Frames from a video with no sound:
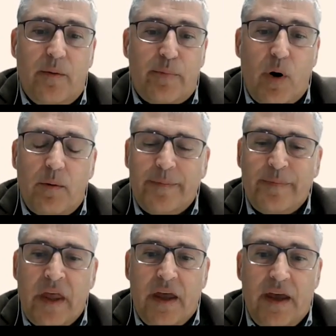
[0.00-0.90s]

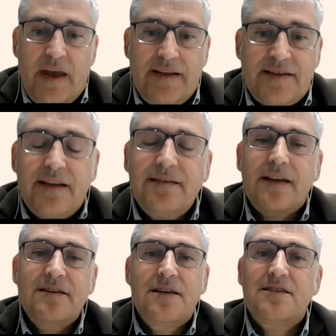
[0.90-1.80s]
problem. And
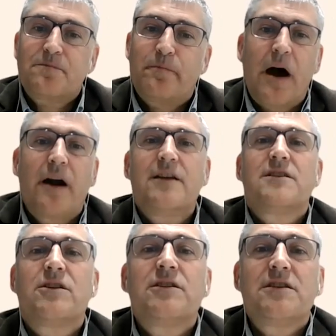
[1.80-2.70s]
sometimes this part
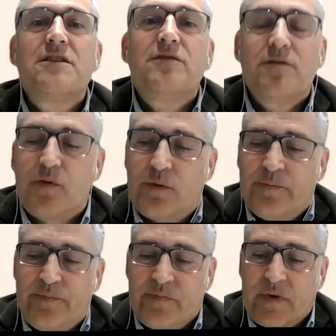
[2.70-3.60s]
is not easy
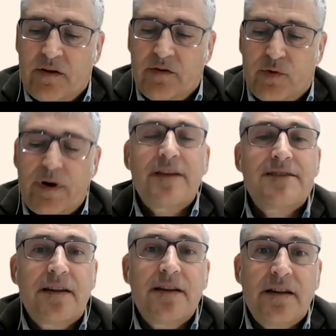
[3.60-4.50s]
for
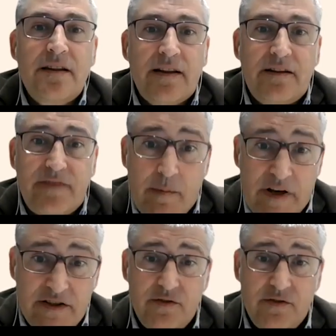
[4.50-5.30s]
understanding at the families,